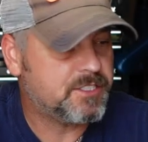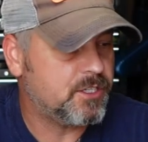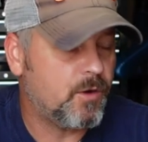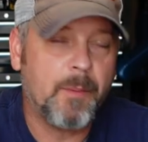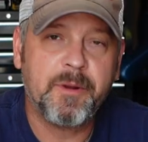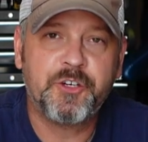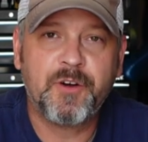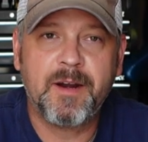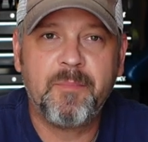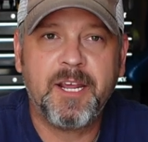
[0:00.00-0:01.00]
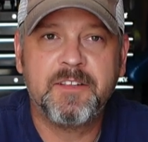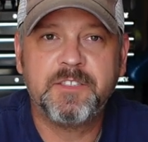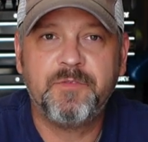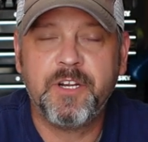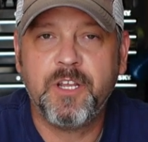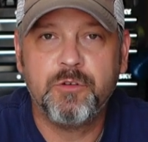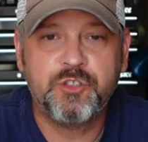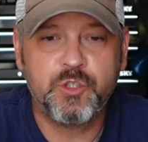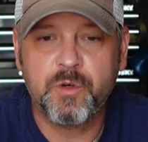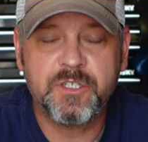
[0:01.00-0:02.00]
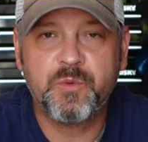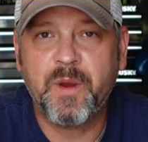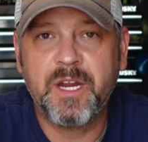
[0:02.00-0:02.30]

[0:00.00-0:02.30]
So I'm gonna try to make this video short, sweet,